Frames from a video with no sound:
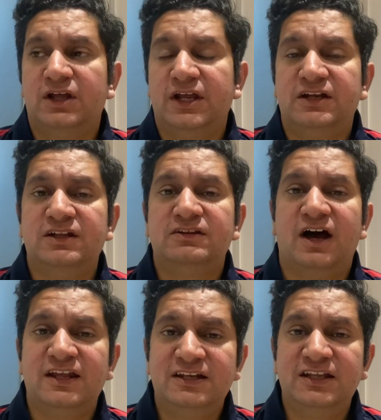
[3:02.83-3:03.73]
It is
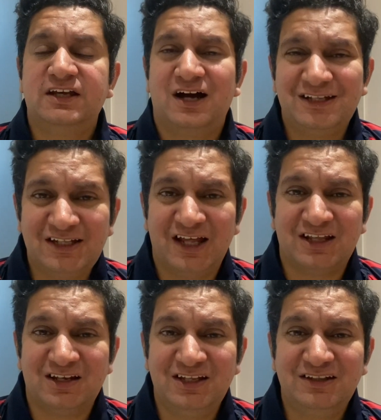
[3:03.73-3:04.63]
highly
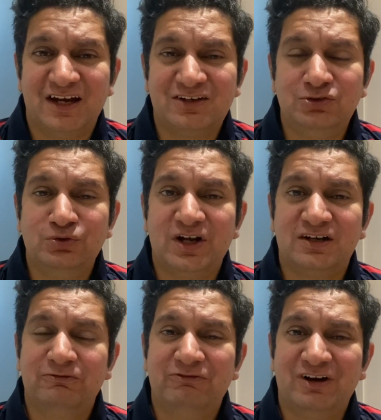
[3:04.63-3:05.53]
unlikely that you
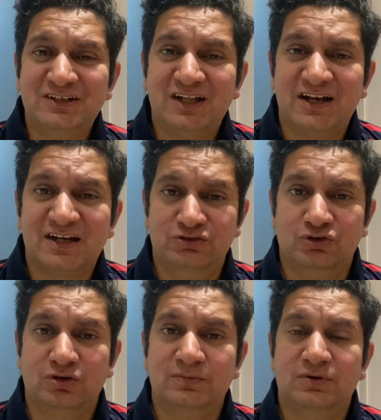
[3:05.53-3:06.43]
get one direct
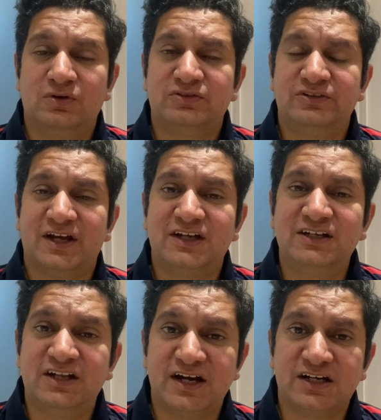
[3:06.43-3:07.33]
job or second
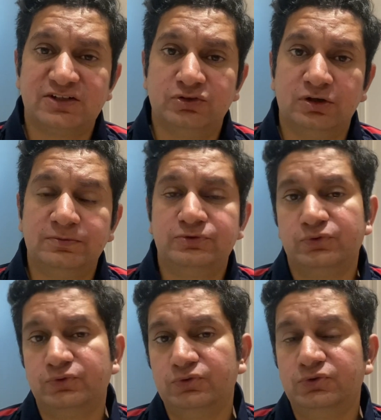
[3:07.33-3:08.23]
direct job
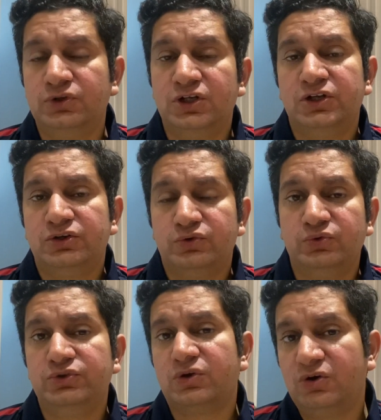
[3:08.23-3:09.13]
to
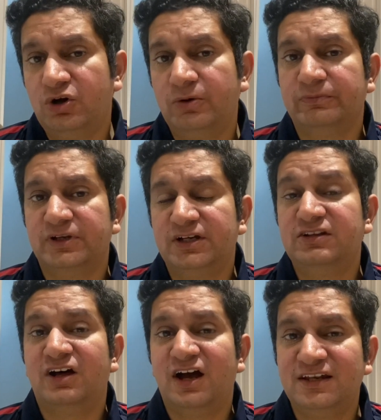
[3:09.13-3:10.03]
your home. It
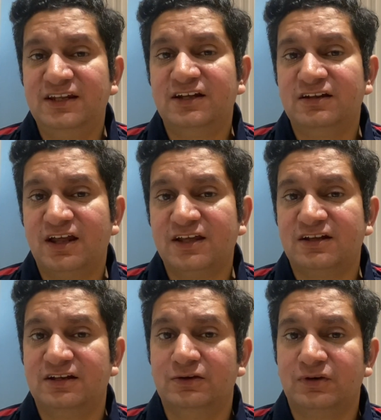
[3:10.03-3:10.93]
is highly
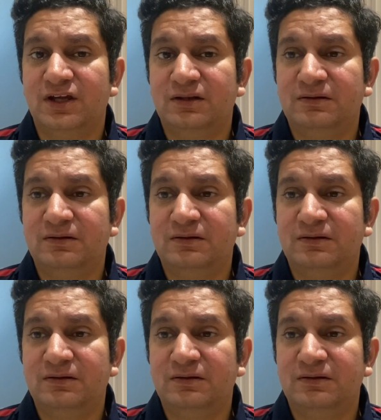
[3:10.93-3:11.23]
unlikely, okay?